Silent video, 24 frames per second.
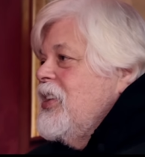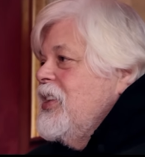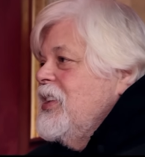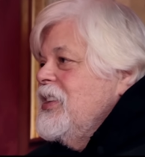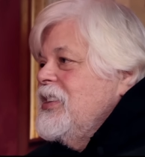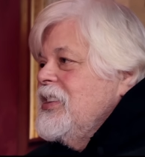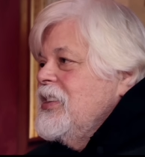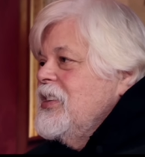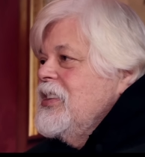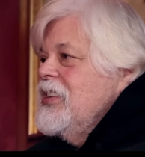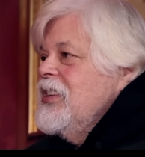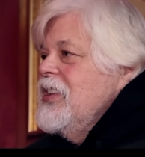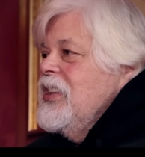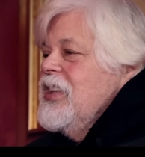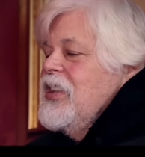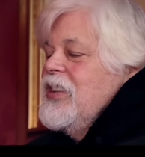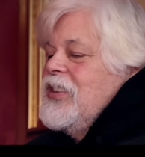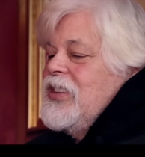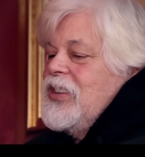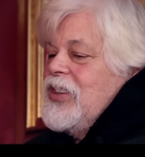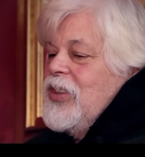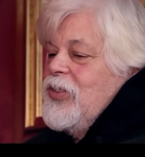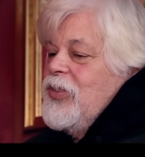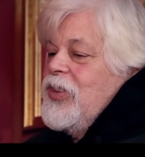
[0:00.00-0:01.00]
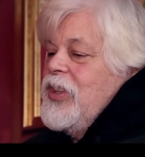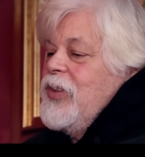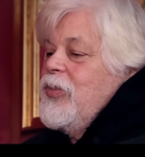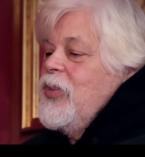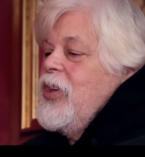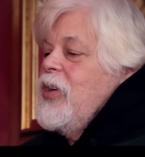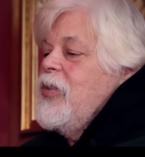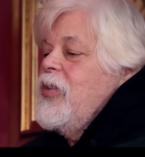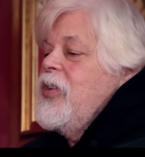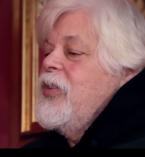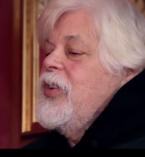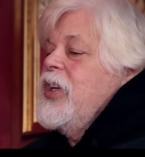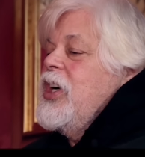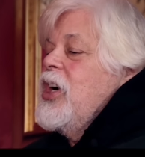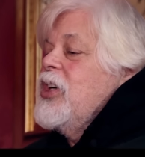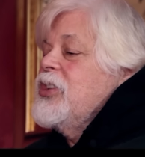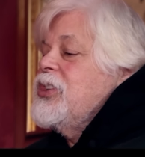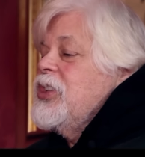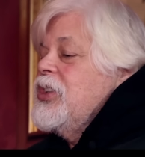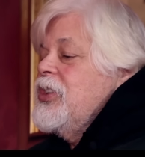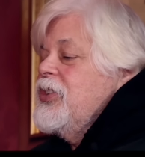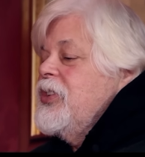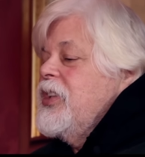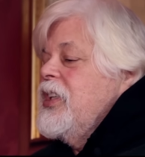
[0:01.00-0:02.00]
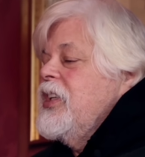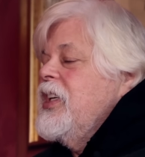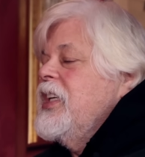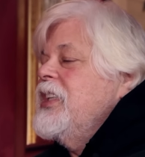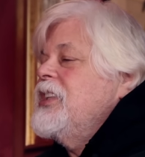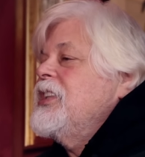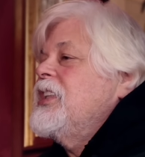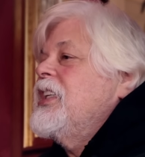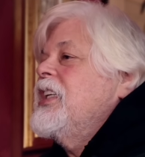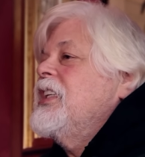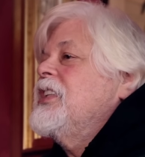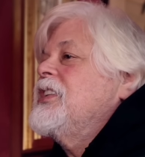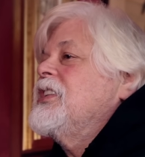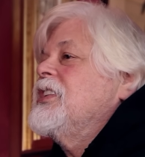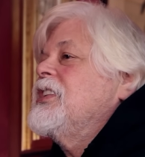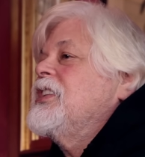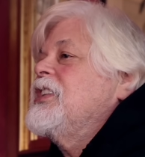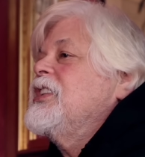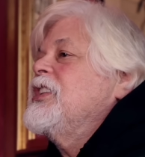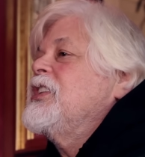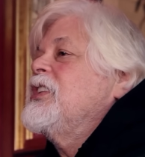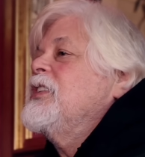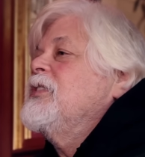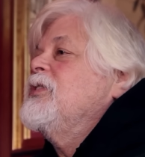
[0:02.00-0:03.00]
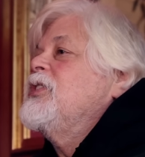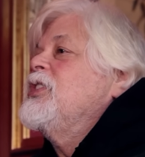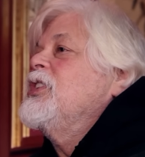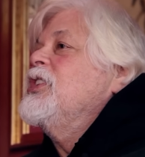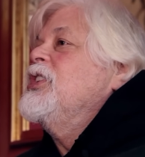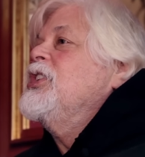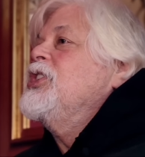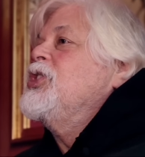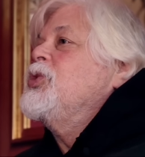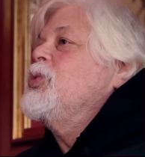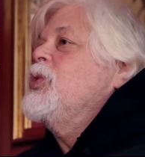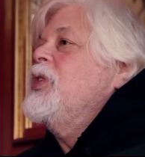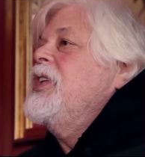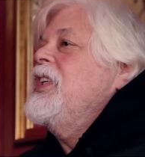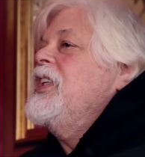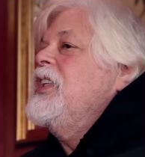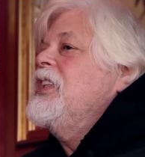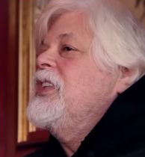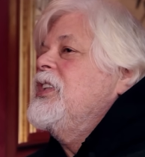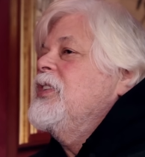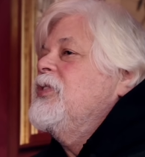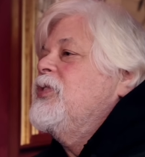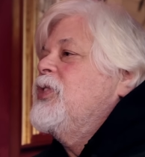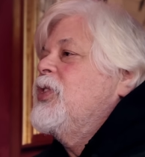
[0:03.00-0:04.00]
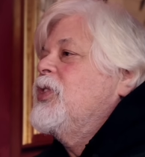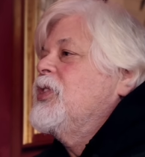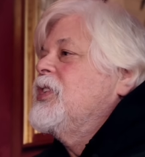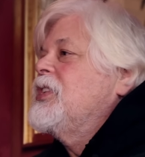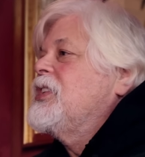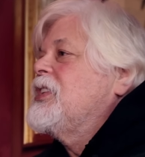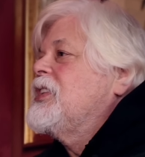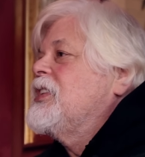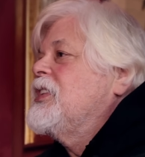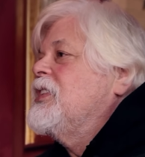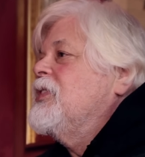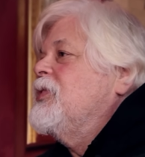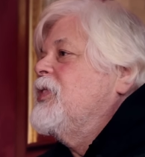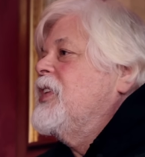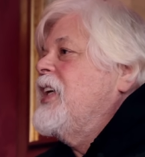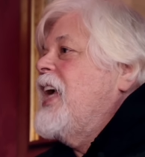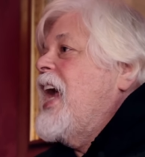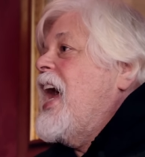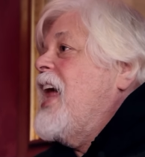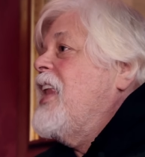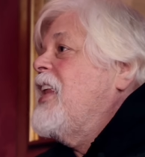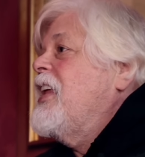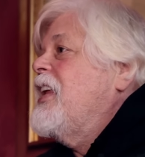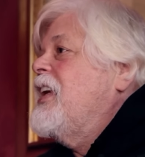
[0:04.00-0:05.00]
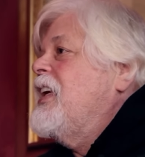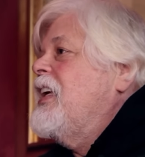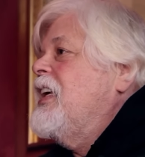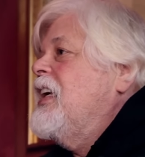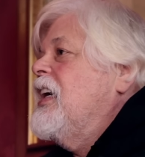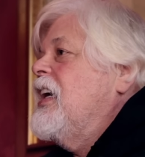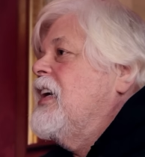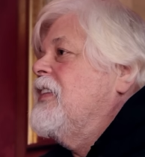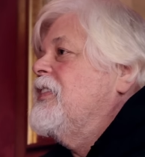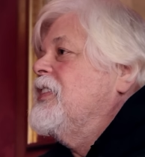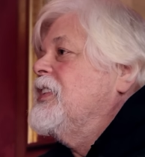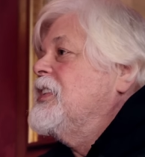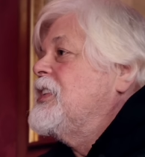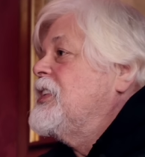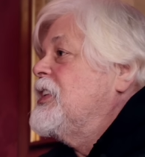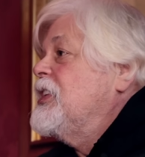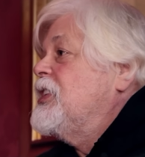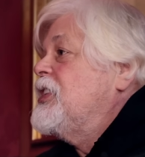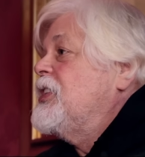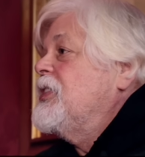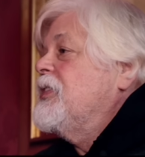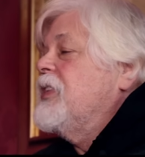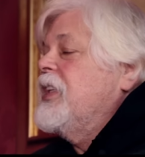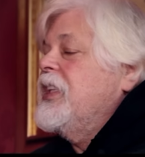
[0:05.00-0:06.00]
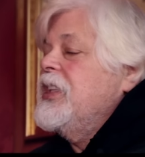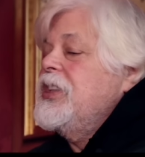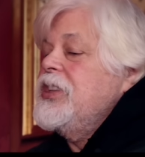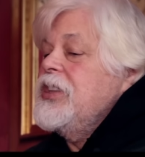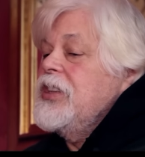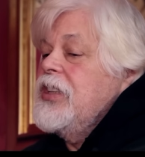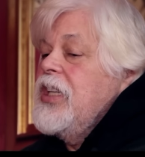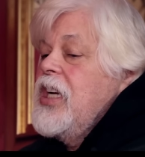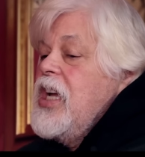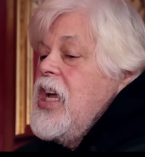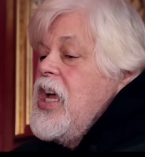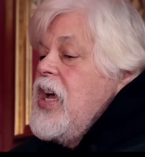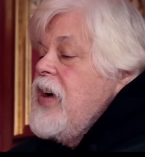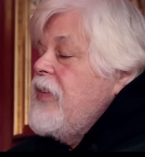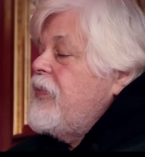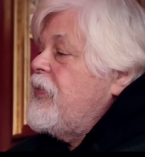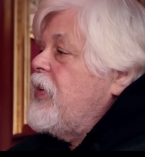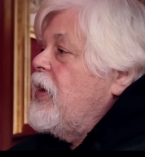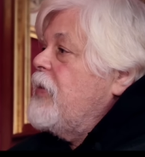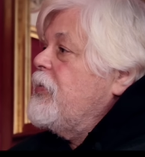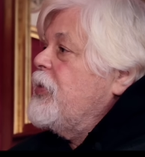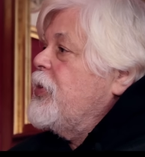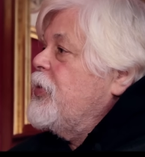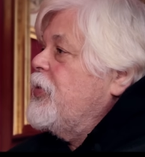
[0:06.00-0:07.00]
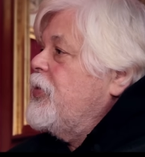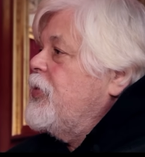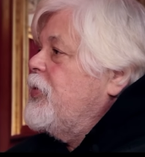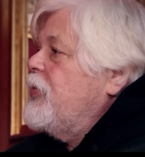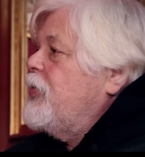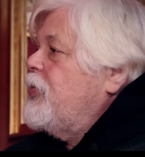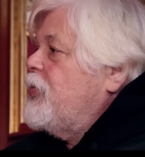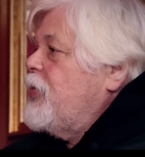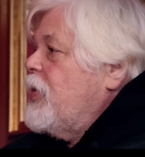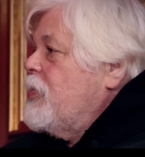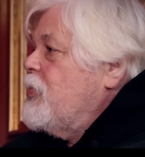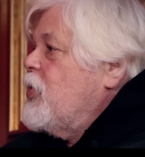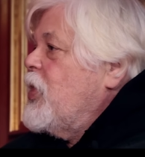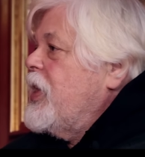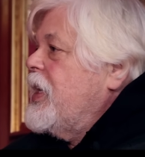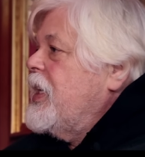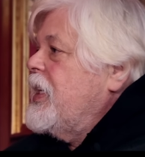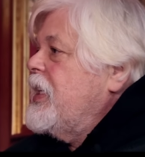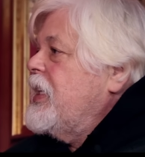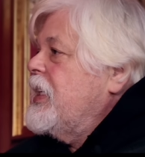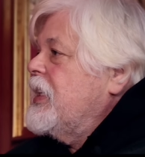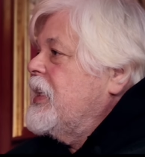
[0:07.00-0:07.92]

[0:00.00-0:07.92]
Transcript: going to. You know? So what we also do in our educational systems is we divorce the reality of the situation from what it